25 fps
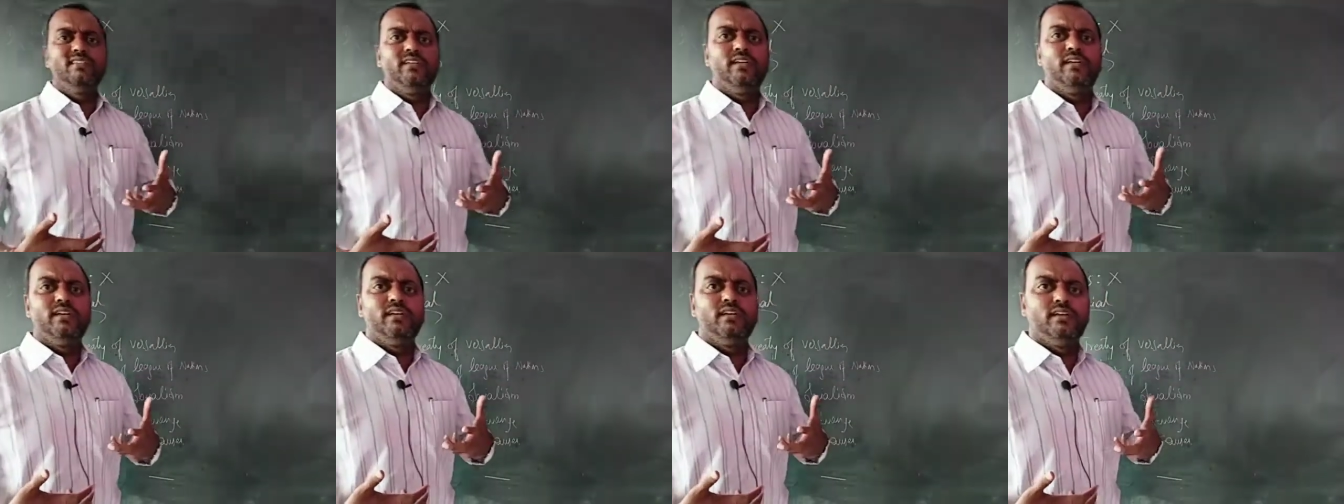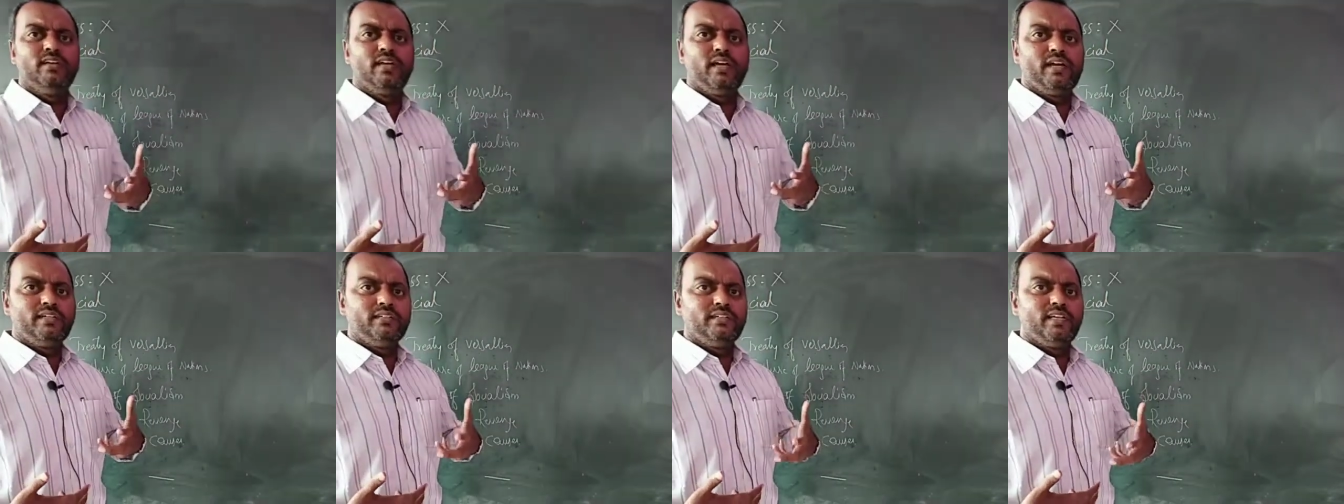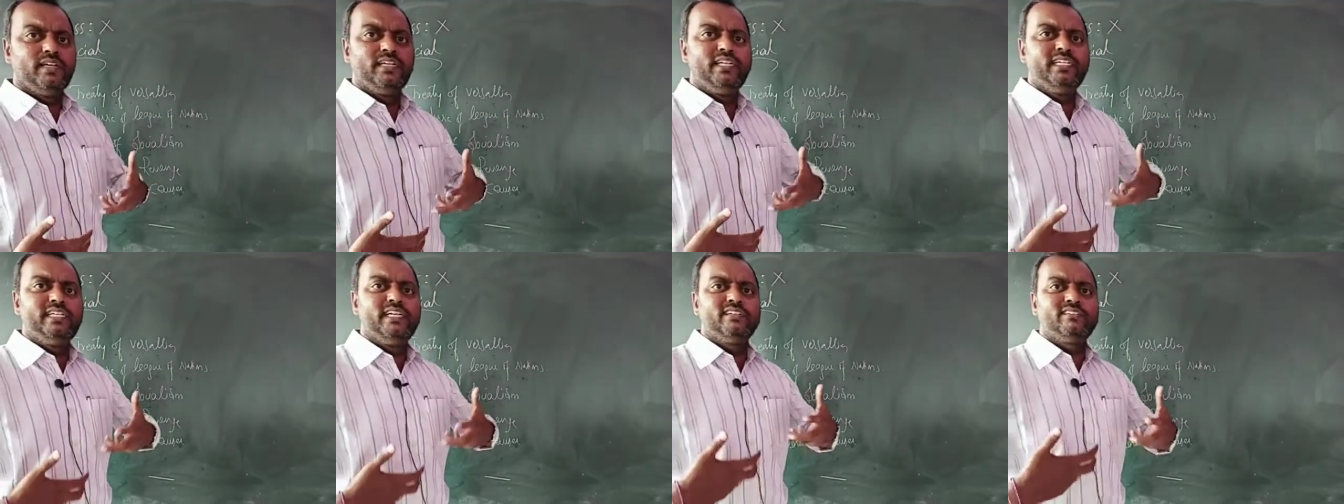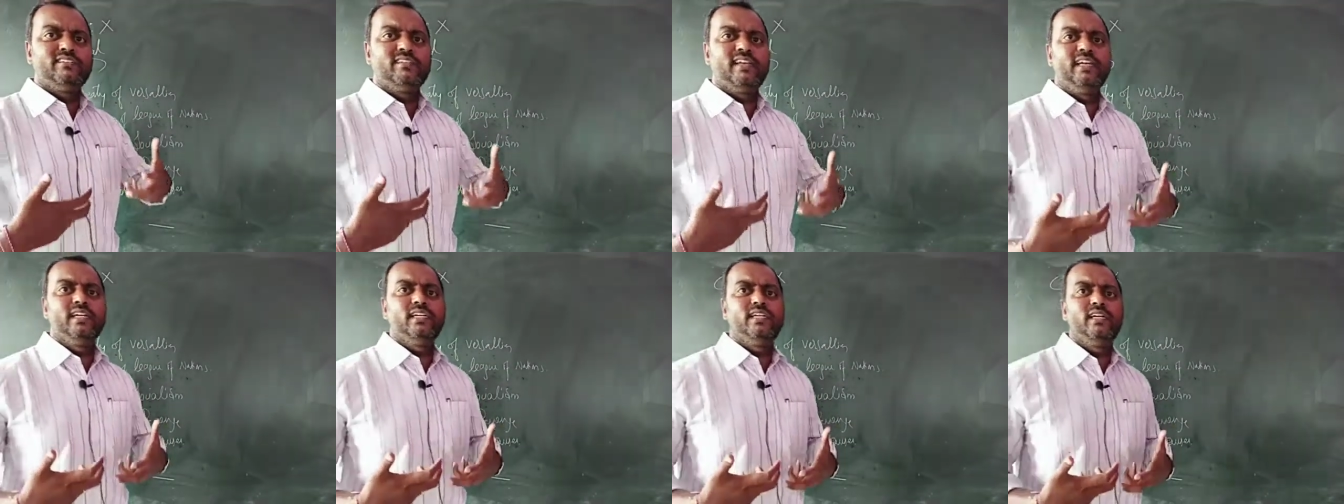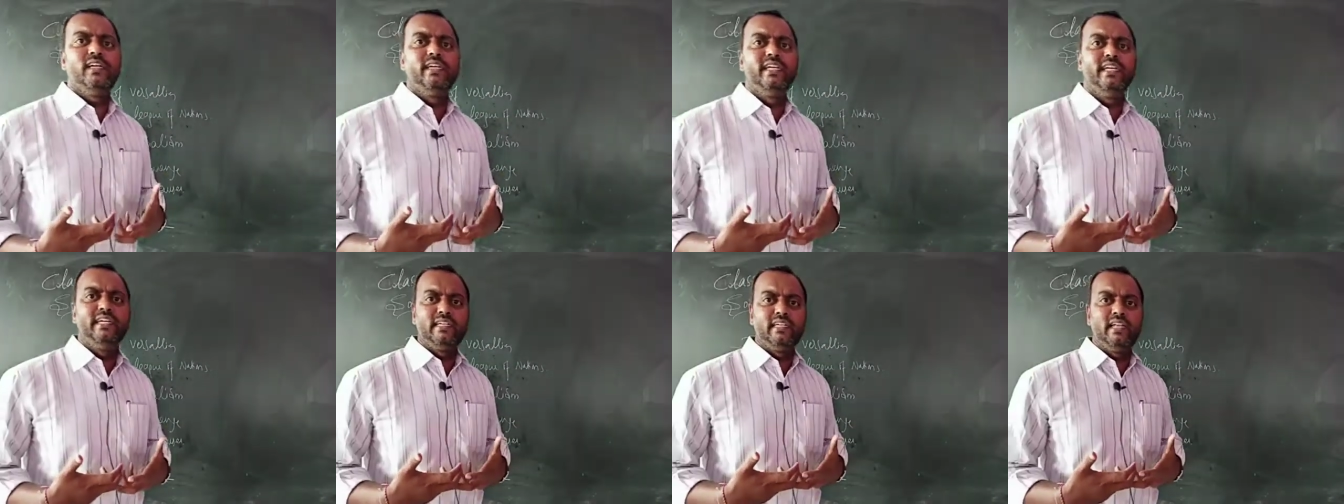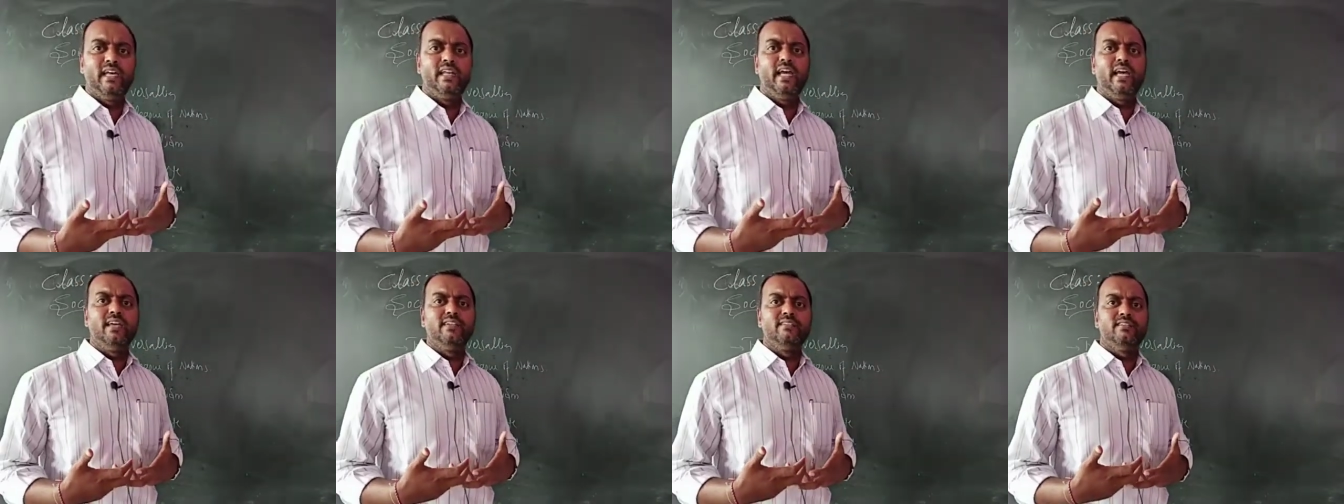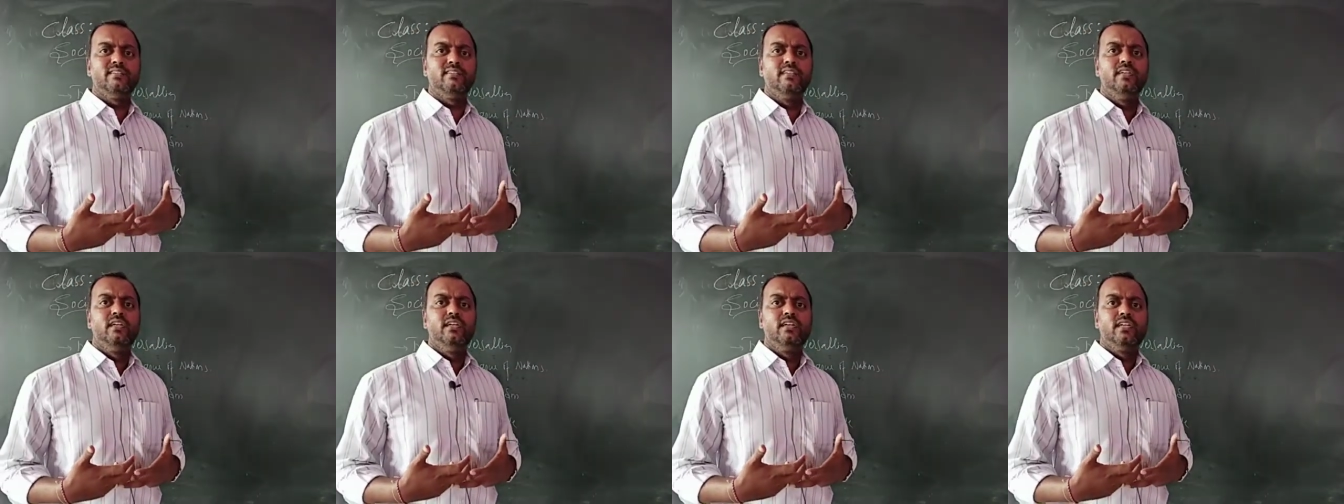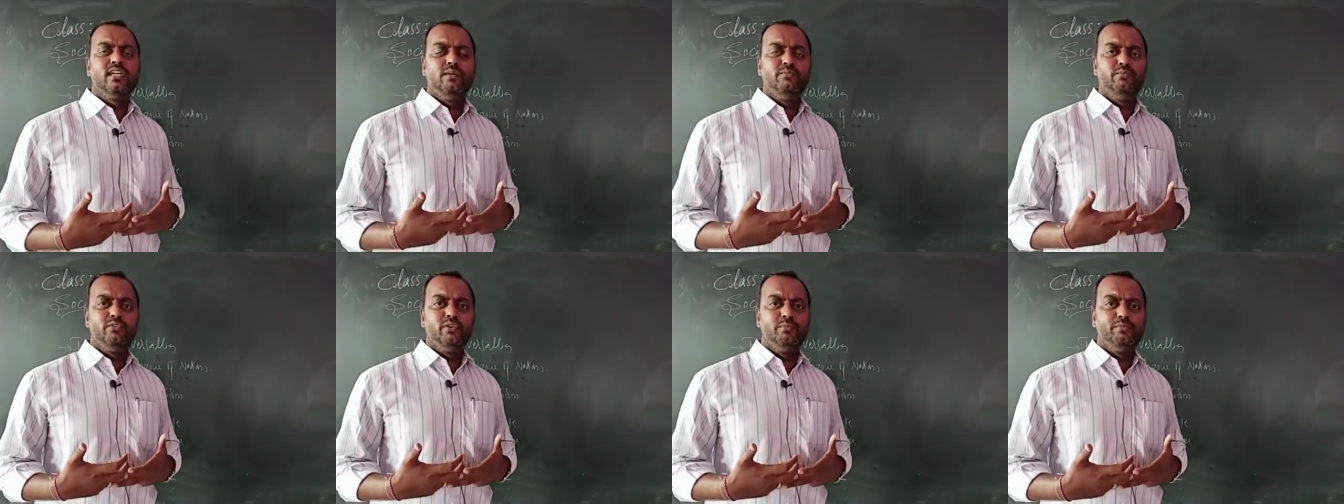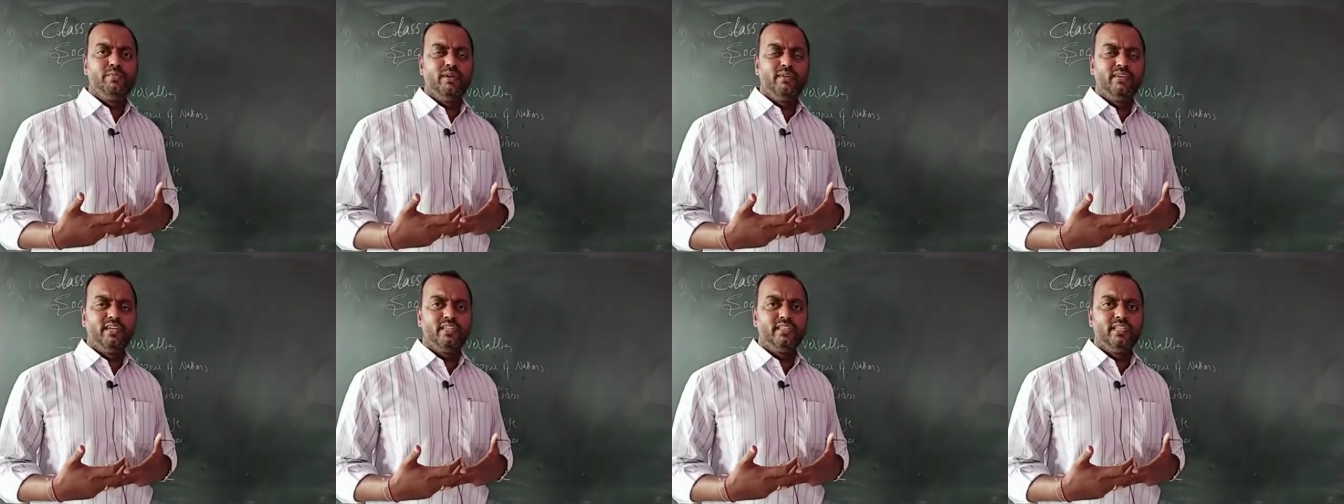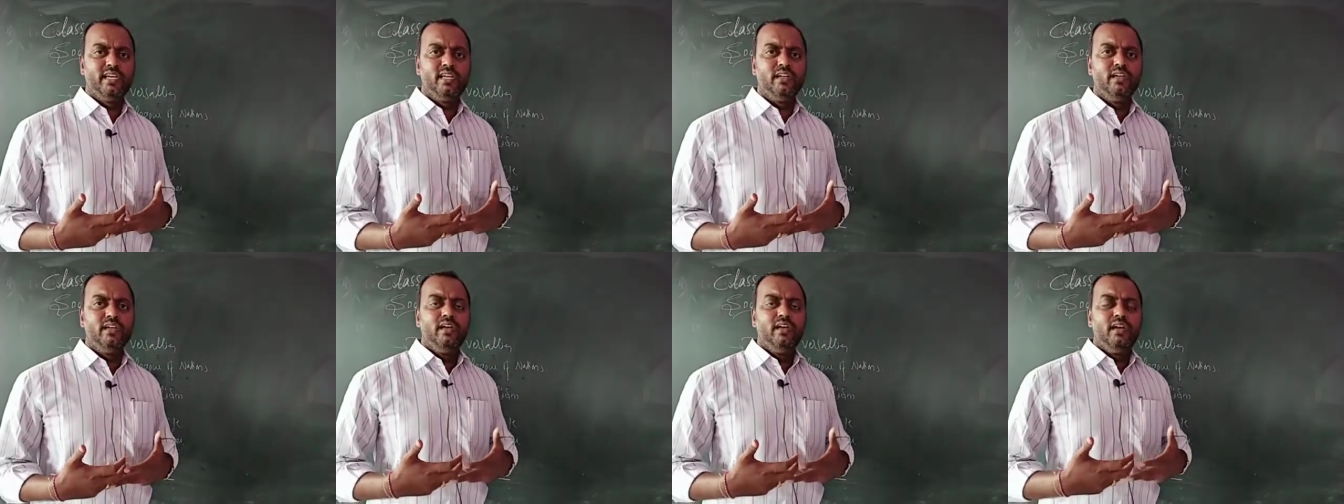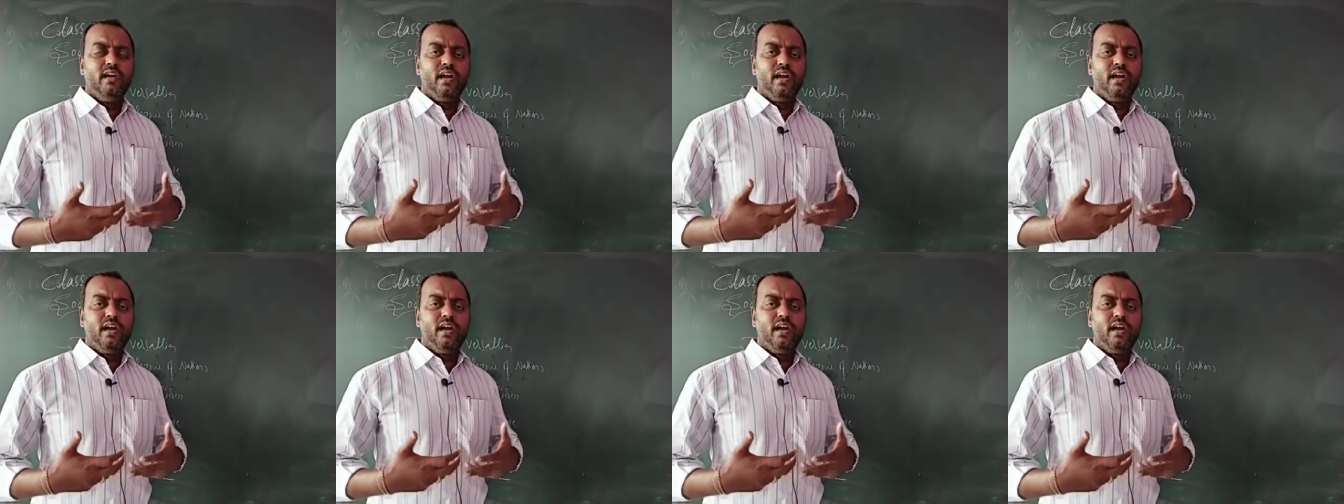and the leaders like Hitler has come to power there,